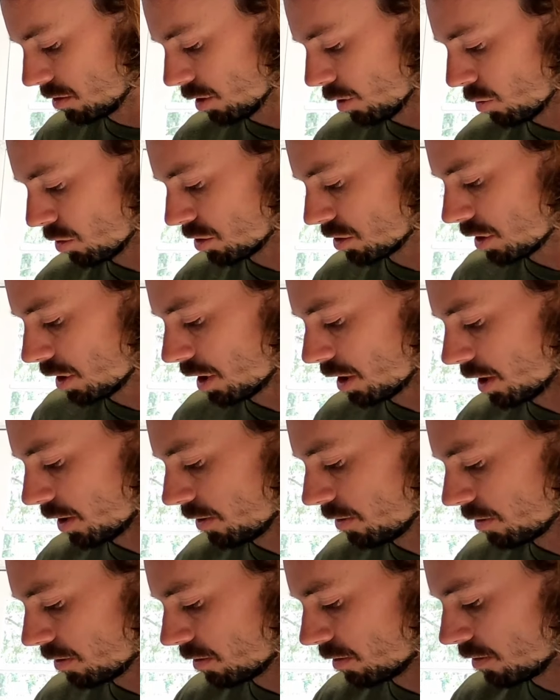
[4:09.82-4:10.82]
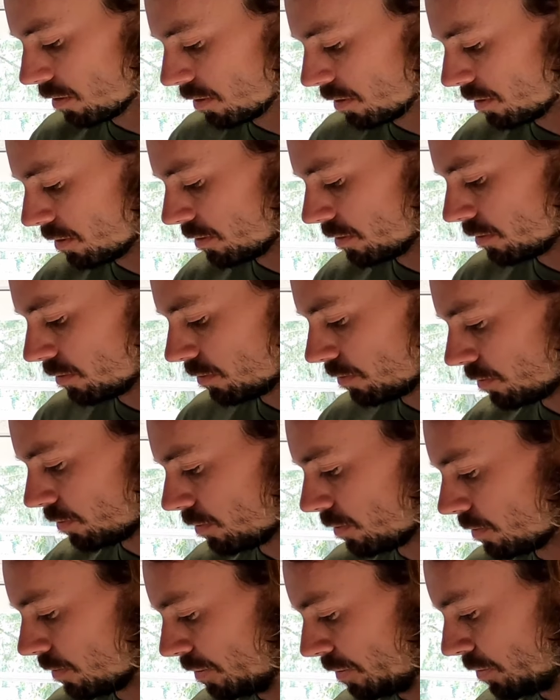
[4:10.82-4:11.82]
So we're just gonna
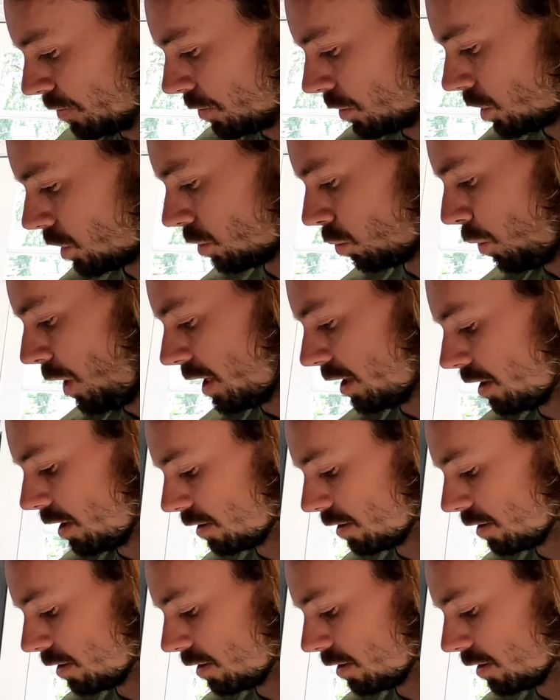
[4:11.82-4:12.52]
sweat